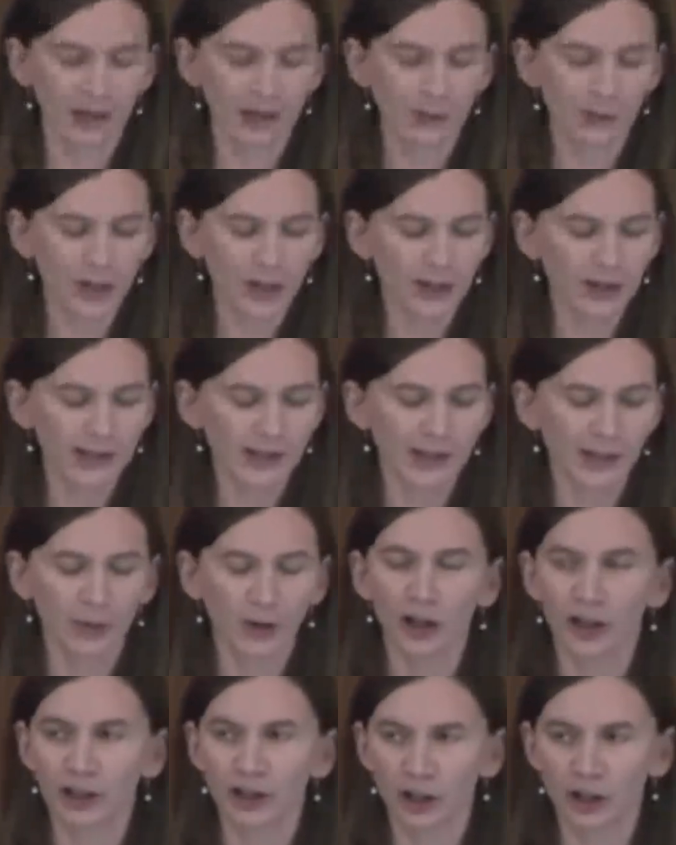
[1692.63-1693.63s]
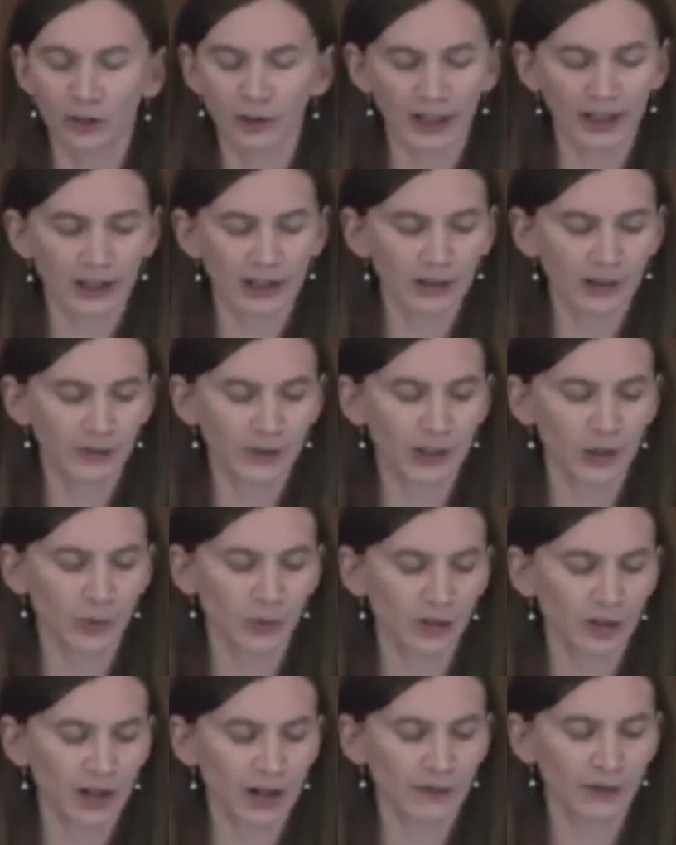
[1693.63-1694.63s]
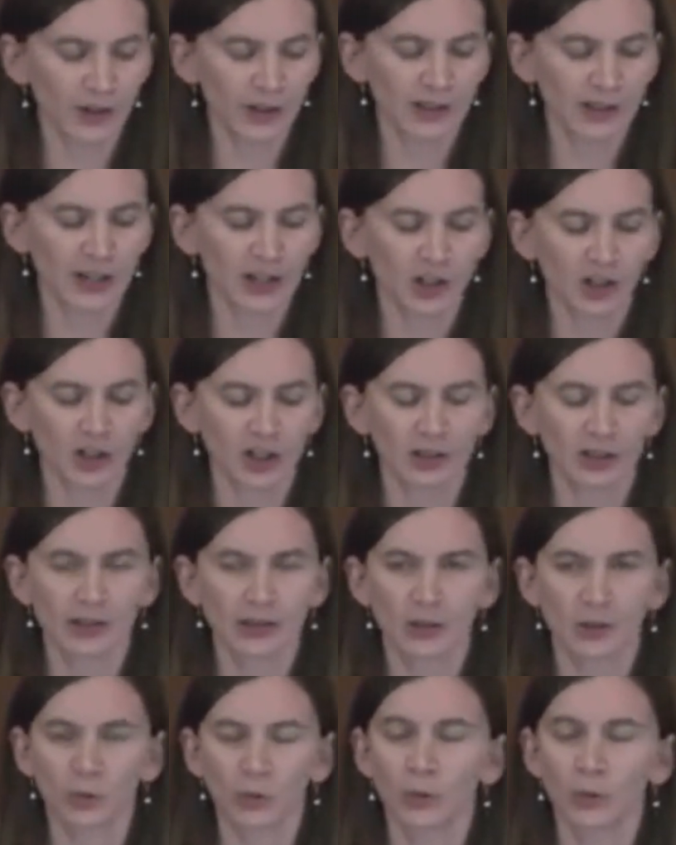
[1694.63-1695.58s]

as well as some ongoing individual conversations,